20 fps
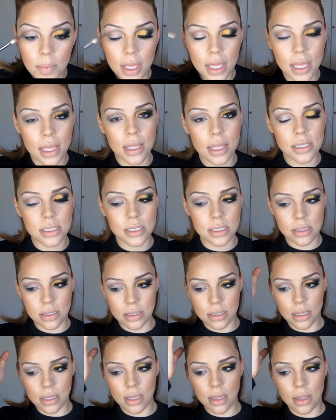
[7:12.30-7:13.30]

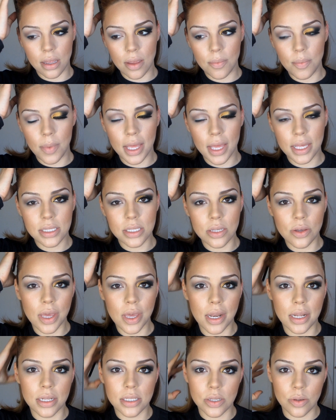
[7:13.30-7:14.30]
it makes you
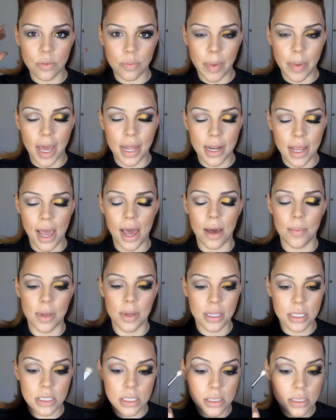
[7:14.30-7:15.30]
get into bad
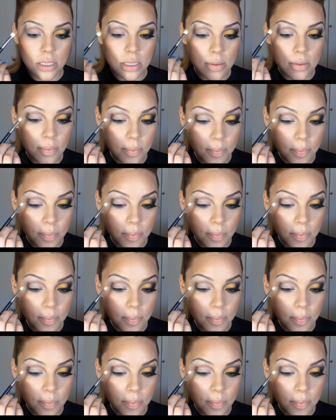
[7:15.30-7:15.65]
habits.